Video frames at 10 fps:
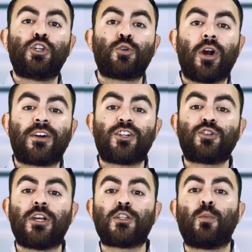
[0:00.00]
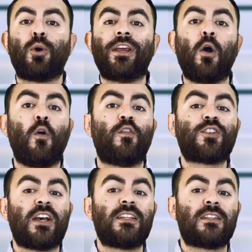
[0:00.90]
Truckers transporting
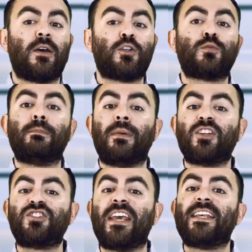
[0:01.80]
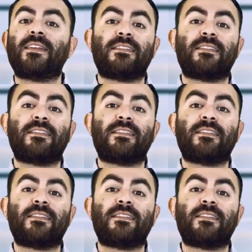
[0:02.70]
oversized loads must take